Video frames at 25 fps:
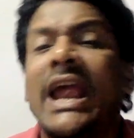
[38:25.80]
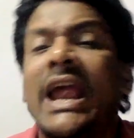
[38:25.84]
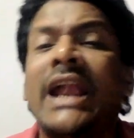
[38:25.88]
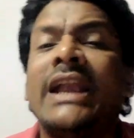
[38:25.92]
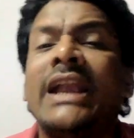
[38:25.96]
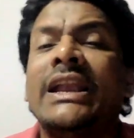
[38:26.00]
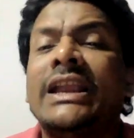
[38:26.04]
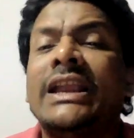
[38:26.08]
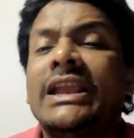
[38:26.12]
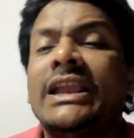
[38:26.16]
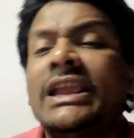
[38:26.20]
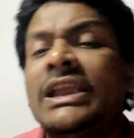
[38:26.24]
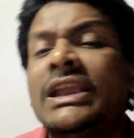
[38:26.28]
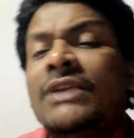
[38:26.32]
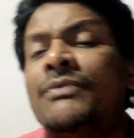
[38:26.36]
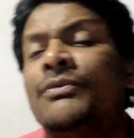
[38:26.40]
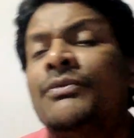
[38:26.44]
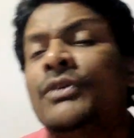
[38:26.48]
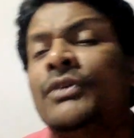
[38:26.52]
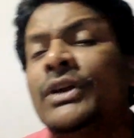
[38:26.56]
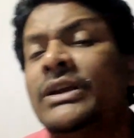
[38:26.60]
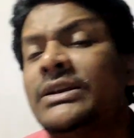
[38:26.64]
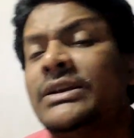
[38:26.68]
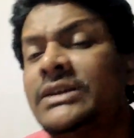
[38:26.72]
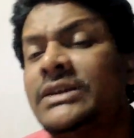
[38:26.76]
and
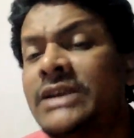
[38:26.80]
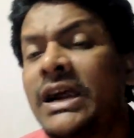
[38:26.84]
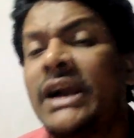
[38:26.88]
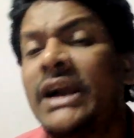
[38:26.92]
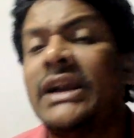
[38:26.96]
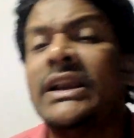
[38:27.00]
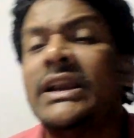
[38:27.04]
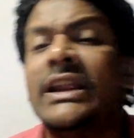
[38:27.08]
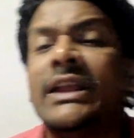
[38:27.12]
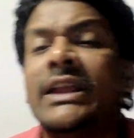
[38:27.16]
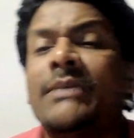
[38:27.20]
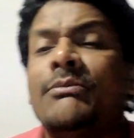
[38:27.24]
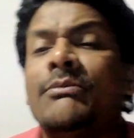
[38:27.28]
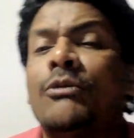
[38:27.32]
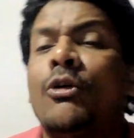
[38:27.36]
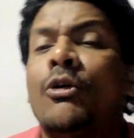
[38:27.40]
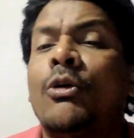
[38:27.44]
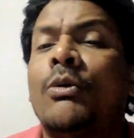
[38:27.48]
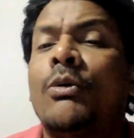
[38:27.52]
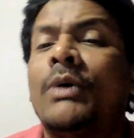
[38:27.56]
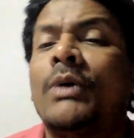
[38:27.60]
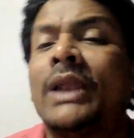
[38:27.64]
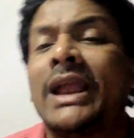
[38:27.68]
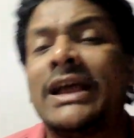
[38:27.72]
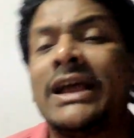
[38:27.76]
if we turned him
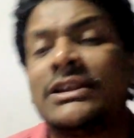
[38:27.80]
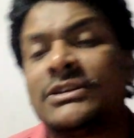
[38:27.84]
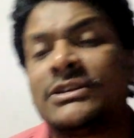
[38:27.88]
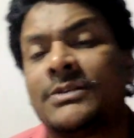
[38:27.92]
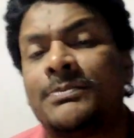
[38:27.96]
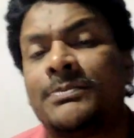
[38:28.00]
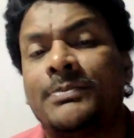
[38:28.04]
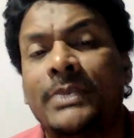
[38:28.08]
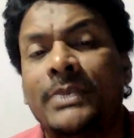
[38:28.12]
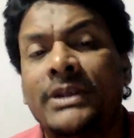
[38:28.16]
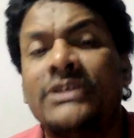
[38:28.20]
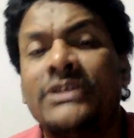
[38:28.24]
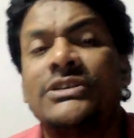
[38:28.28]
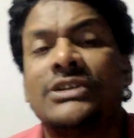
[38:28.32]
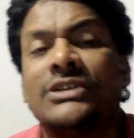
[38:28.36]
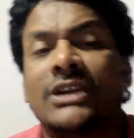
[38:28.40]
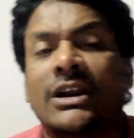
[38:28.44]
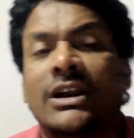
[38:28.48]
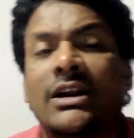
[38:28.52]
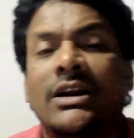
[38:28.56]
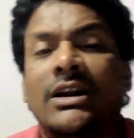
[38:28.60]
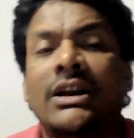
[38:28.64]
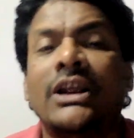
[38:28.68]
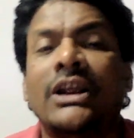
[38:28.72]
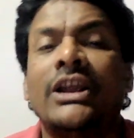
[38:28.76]
over as a
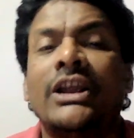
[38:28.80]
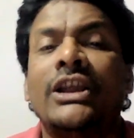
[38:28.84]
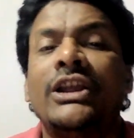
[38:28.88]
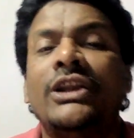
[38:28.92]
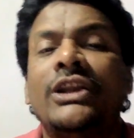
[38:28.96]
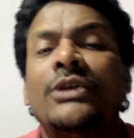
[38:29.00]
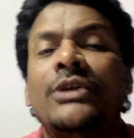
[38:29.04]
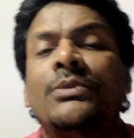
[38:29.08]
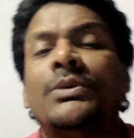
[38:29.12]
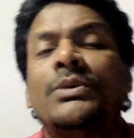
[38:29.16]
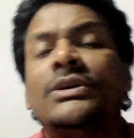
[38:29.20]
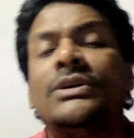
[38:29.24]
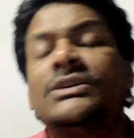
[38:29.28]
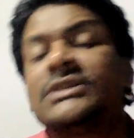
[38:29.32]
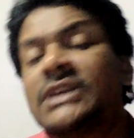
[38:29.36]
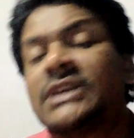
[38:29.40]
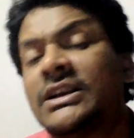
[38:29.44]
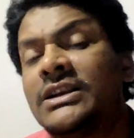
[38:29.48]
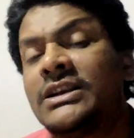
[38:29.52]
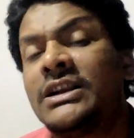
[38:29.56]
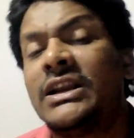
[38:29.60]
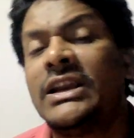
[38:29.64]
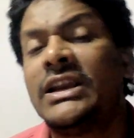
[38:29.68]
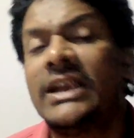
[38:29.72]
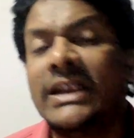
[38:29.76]
prisoner, he would
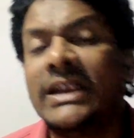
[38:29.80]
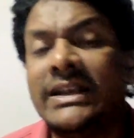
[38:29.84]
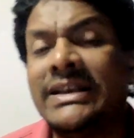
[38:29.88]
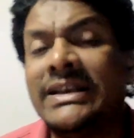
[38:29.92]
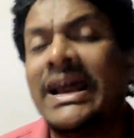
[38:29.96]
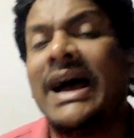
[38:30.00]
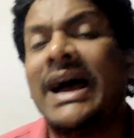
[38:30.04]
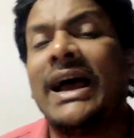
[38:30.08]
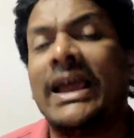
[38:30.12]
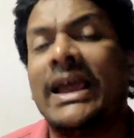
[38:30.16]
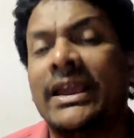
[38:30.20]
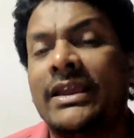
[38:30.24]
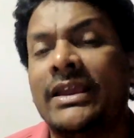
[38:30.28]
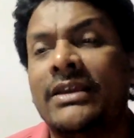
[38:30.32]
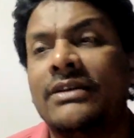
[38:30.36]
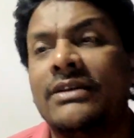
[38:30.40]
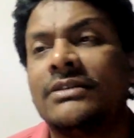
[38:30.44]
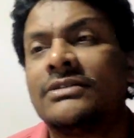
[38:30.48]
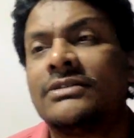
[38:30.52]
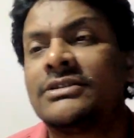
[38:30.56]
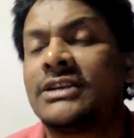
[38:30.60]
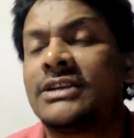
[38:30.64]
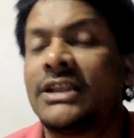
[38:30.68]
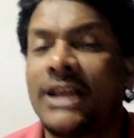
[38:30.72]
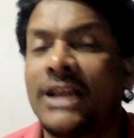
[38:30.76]
certainly die,
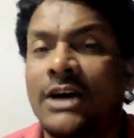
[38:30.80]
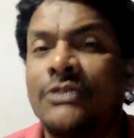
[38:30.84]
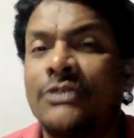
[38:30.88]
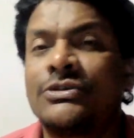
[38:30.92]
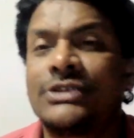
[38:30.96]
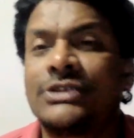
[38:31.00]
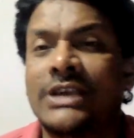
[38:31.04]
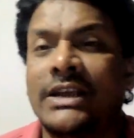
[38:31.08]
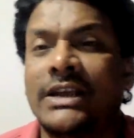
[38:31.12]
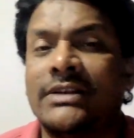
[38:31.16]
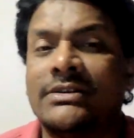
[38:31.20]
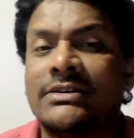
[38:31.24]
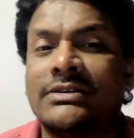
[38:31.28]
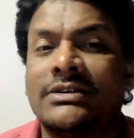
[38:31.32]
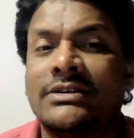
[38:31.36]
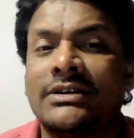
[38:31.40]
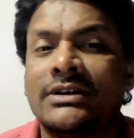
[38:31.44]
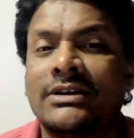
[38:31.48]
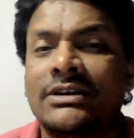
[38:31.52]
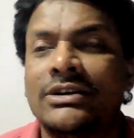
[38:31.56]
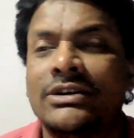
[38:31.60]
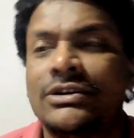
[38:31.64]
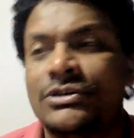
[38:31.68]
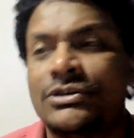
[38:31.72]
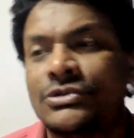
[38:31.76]
Sadao said.
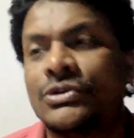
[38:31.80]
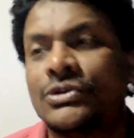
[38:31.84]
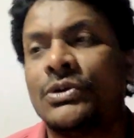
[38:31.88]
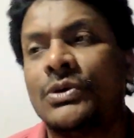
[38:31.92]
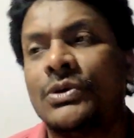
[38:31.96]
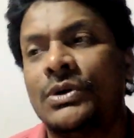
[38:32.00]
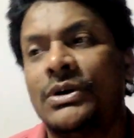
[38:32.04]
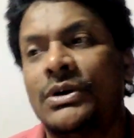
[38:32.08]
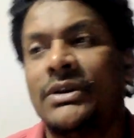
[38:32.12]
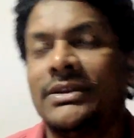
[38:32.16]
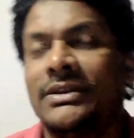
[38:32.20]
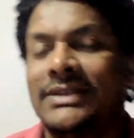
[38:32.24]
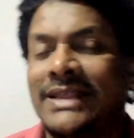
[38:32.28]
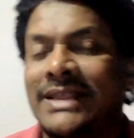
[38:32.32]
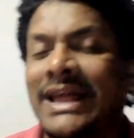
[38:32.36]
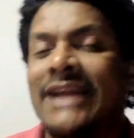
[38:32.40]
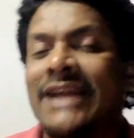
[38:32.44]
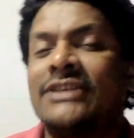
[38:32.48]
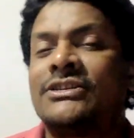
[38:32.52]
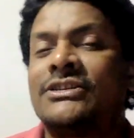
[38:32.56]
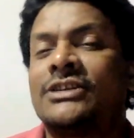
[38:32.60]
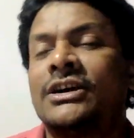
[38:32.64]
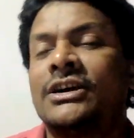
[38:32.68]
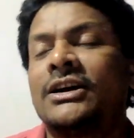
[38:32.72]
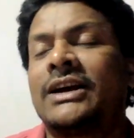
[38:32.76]
So
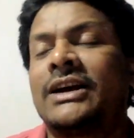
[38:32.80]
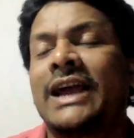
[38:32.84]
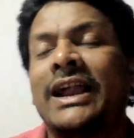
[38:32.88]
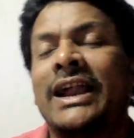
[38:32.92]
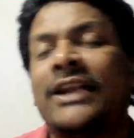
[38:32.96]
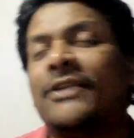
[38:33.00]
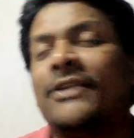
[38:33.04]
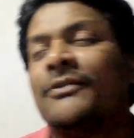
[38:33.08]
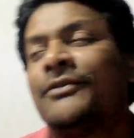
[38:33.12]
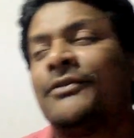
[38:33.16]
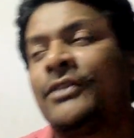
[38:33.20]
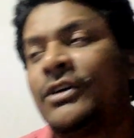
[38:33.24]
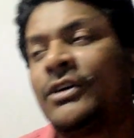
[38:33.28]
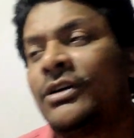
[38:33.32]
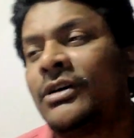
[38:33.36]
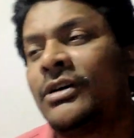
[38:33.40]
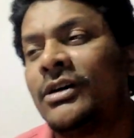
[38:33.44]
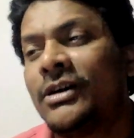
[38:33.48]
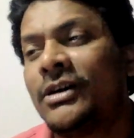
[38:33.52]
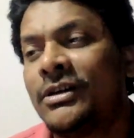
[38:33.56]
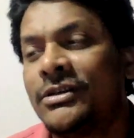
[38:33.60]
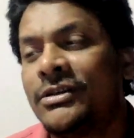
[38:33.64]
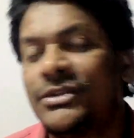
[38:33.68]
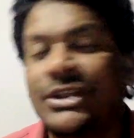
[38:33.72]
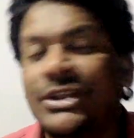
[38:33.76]
that's a kind of
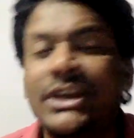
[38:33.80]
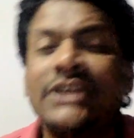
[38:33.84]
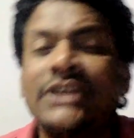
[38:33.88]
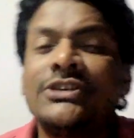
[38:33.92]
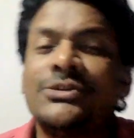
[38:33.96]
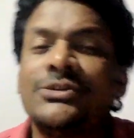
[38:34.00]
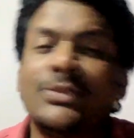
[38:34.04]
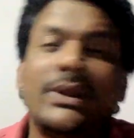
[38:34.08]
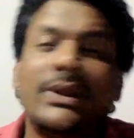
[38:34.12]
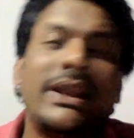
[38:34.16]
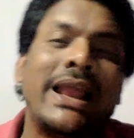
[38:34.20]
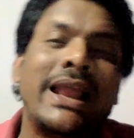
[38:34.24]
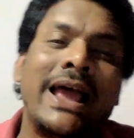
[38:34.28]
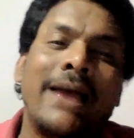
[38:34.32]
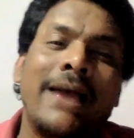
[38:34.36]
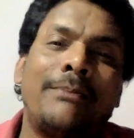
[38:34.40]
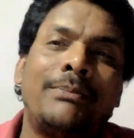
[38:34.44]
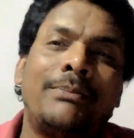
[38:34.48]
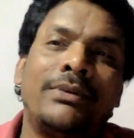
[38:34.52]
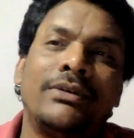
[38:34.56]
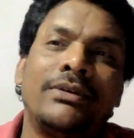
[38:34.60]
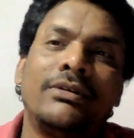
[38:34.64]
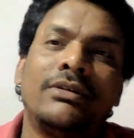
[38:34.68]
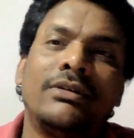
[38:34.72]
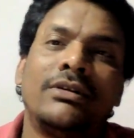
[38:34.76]
things will
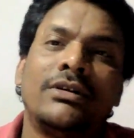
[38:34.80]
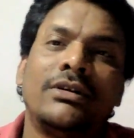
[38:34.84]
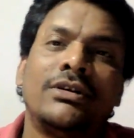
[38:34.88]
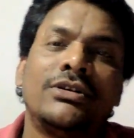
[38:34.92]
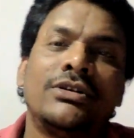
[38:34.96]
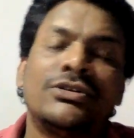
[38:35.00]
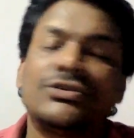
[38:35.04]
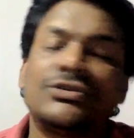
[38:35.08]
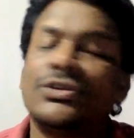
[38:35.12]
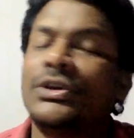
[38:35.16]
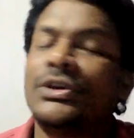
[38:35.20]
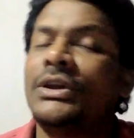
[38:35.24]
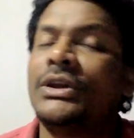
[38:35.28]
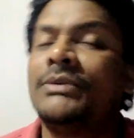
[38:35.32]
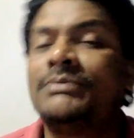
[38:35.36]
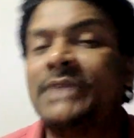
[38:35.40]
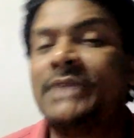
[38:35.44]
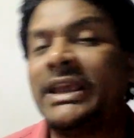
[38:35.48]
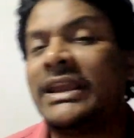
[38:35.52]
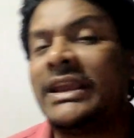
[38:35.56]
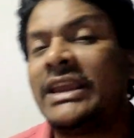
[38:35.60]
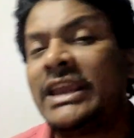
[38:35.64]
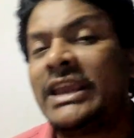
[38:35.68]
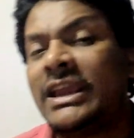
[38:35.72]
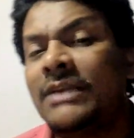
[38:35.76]
happen. So if
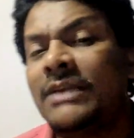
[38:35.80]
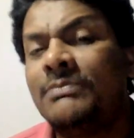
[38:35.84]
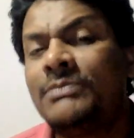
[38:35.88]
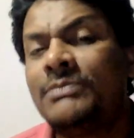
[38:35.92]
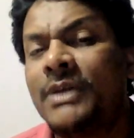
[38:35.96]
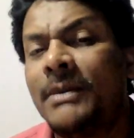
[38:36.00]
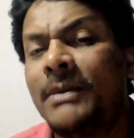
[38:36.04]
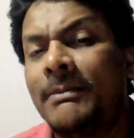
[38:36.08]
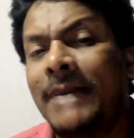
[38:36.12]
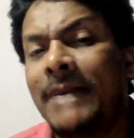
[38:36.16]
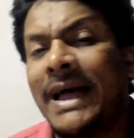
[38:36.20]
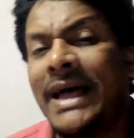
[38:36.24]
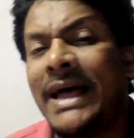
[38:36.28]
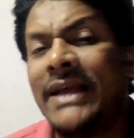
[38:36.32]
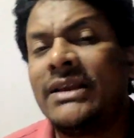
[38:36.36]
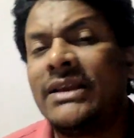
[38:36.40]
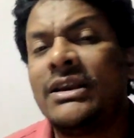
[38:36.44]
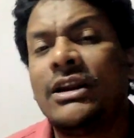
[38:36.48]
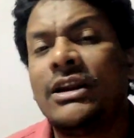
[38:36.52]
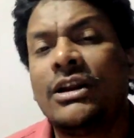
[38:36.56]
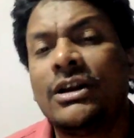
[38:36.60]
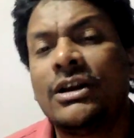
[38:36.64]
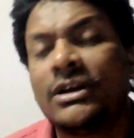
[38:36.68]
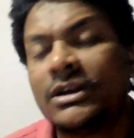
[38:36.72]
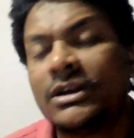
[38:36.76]
they keep the man,